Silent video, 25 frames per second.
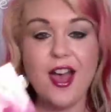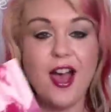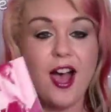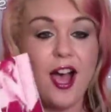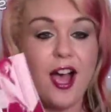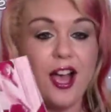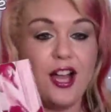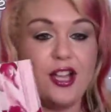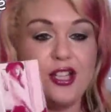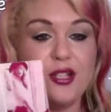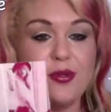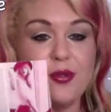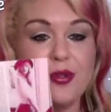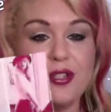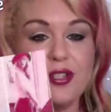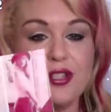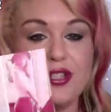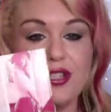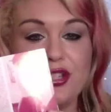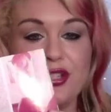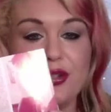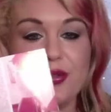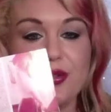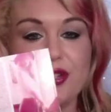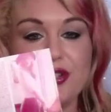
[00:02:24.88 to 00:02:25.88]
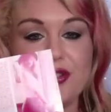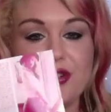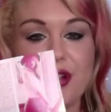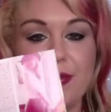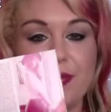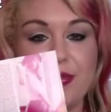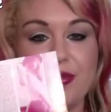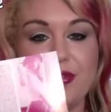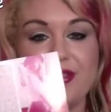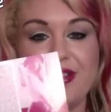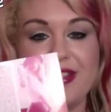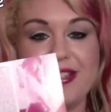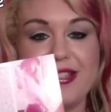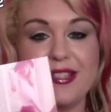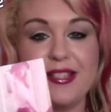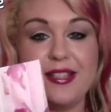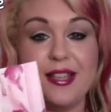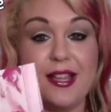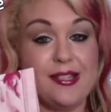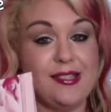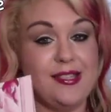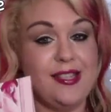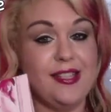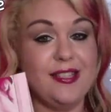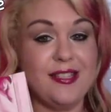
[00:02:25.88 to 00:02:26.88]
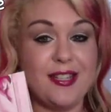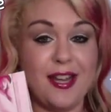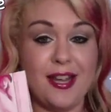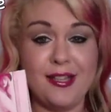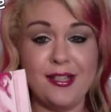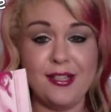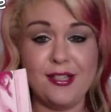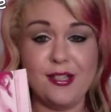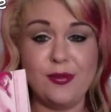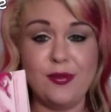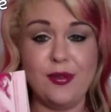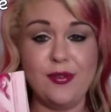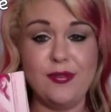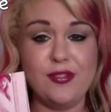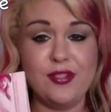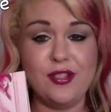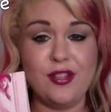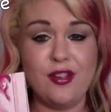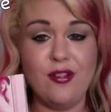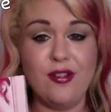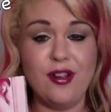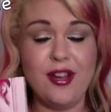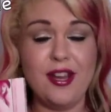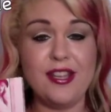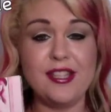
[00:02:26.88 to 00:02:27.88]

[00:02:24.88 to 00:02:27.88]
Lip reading: I Knew You Were Trouble is classic Taylor Swift song.